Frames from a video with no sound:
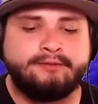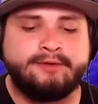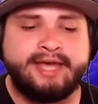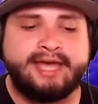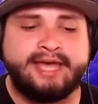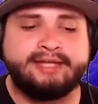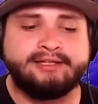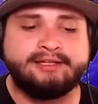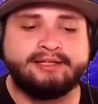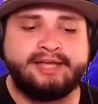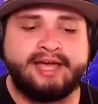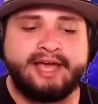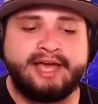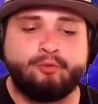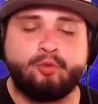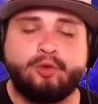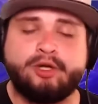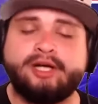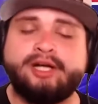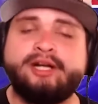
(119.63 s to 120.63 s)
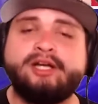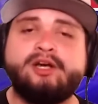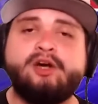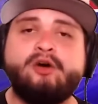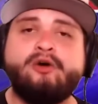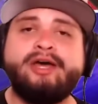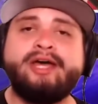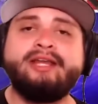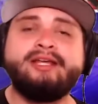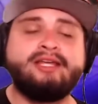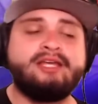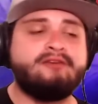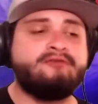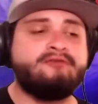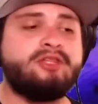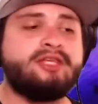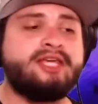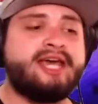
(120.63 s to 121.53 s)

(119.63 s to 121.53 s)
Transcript: And we're going to go ahead and give